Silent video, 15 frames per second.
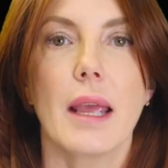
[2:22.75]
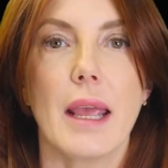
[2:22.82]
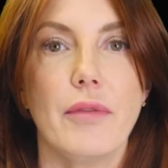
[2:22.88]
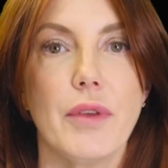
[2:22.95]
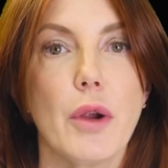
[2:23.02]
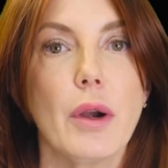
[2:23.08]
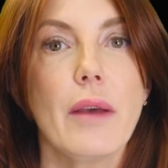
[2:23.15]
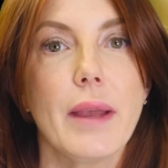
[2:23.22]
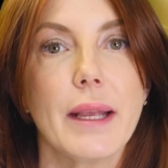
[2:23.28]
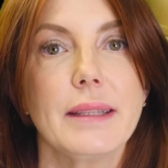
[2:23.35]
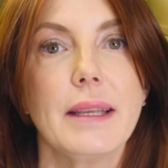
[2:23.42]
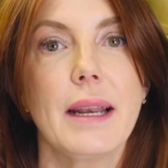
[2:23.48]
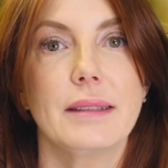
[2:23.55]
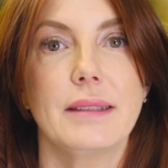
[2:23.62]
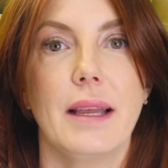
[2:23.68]
If you're
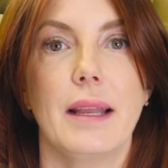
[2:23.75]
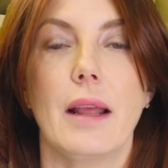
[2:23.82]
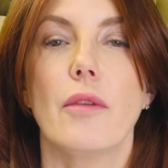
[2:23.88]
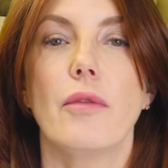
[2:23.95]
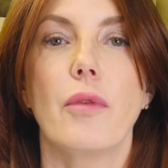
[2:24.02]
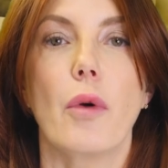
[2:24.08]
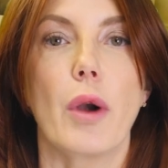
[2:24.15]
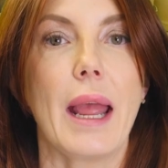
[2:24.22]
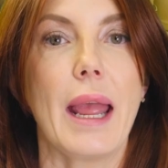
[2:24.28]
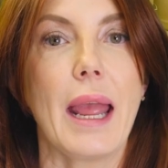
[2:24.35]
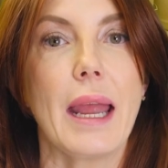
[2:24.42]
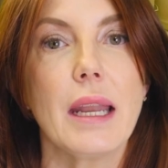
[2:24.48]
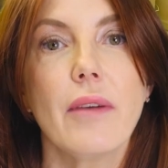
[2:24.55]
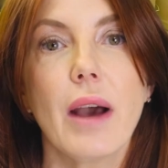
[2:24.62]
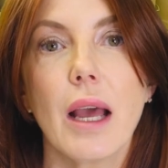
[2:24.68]
evicting a tenant for
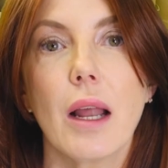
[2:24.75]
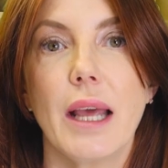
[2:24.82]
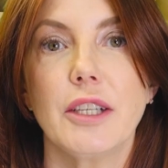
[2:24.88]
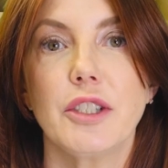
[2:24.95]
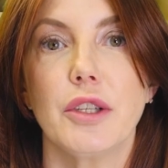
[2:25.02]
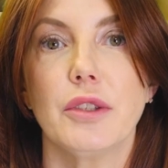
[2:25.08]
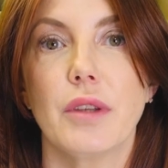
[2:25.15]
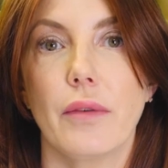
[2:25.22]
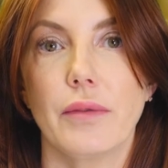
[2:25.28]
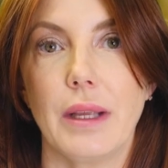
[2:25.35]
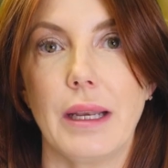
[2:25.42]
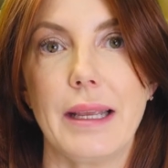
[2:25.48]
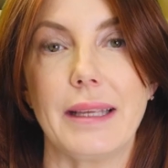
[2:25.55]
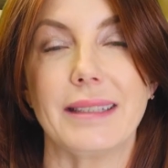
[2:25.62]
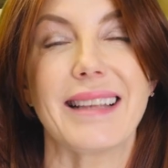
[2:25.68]
any violations of the
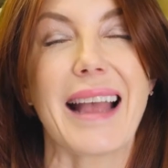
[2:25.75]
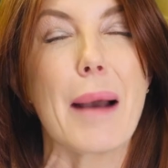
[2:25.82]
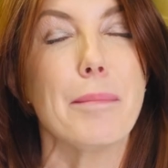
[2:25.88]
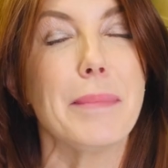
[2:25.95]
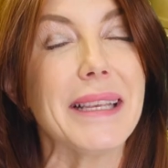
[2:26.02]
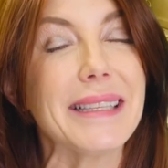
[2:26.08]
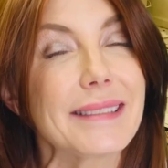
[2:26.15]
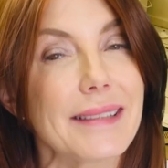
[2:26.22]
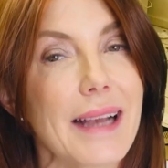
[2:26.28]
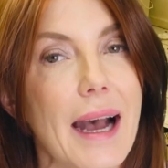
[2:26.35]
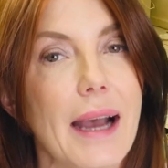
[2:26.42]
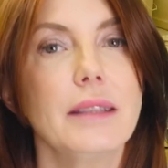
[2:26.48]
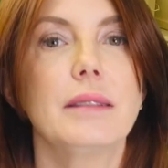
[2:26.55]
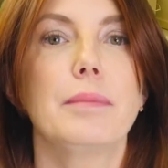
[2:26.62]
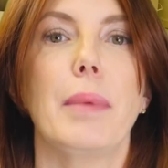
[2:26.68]
lease
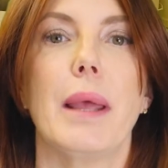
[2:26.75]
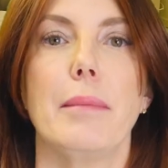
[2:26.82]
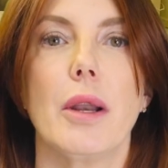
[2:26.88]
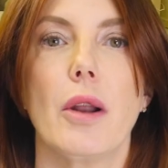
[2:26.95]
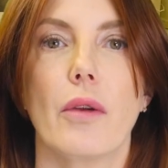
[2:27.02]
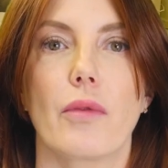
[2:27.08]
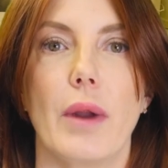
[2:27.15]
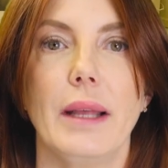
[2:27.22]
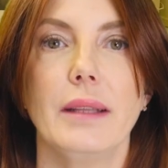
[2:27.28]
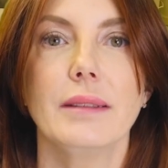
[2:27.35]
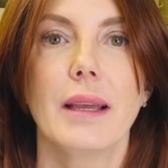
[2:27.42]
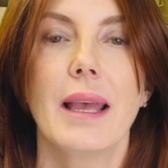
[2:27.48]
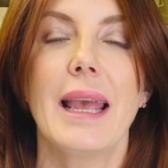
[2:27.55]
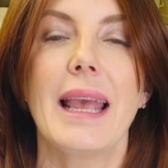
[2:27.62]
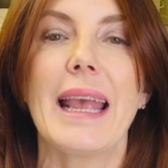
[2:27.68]
besides payment of
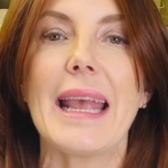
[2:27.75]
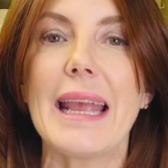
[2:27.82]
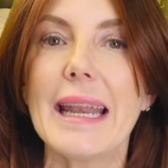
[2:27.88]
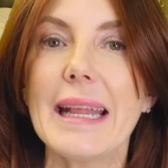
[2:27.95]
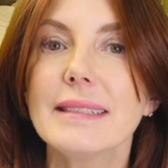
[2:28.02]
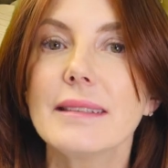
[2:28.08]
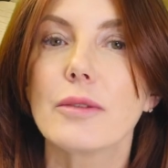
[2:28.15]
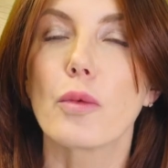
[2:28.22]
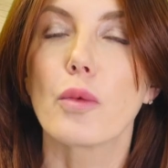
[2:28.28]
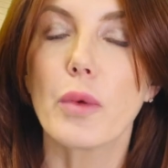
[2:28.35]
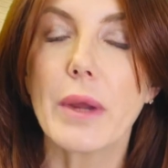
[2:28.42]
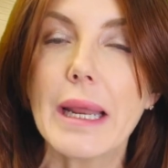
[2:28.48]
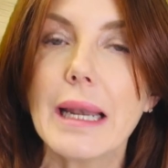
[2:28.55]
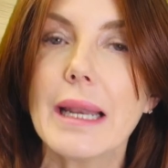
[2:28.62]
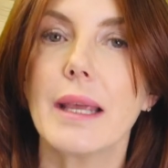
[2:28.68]
rent, it is
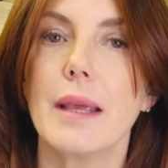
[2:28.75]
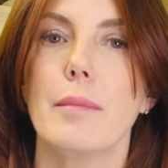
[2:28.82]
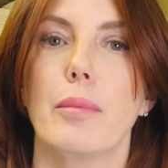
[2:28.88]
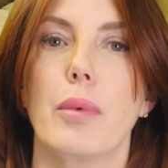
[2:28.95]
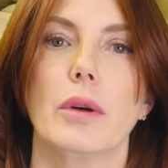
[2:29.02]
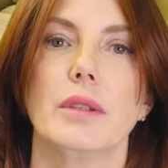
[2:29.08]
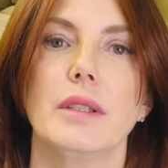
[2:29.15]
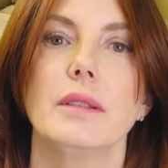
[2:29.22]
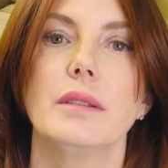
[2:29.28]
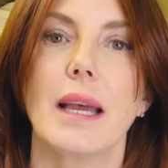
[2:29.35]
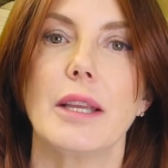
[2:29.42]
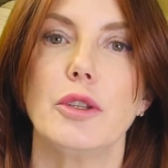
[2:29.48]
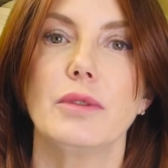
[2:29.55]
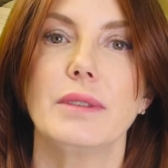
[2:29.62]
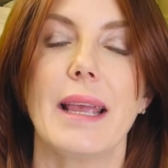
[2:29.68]
really important
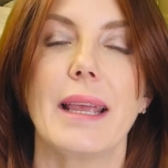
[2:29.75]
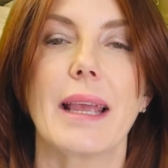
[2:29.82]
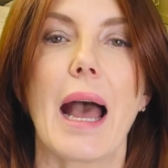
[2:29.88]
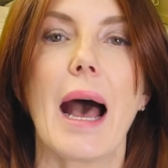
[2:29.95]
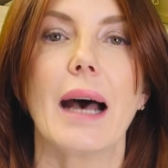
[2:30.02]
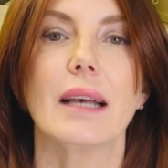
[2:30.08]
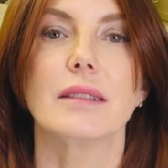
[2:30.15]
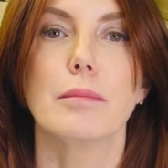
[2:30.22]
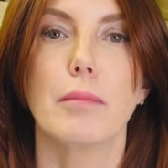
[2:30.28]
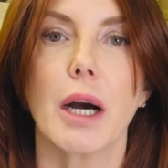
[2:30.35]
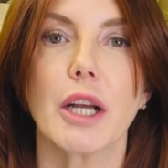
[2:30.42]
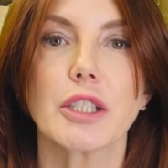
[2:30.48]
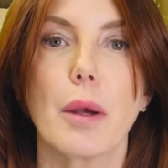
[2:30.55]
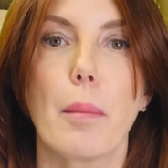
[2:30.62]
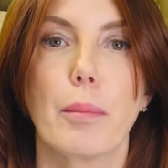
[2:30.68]
that you take as
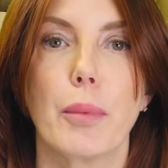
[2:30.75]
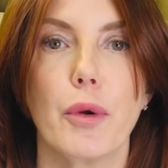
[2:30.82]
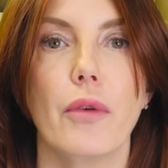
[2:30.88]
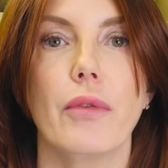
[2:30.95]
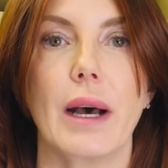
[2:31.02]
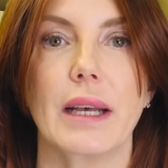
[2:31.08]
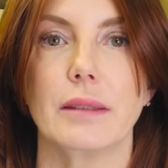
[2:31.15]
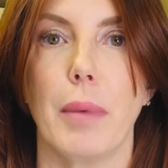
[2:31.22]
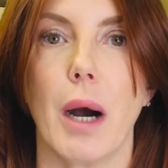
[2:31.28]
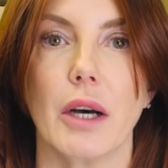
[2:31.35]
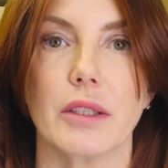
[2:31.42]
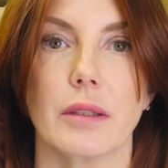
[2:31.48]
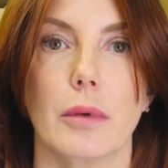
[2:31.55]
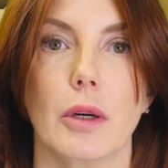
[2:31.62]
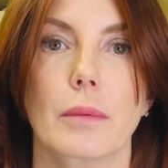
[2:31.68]
much proof as
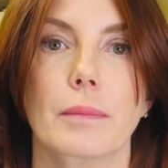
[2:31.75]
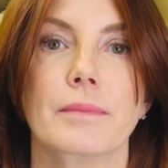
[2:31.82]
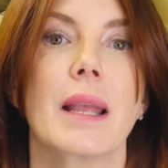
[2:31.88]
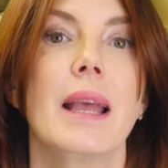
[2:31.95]
possible.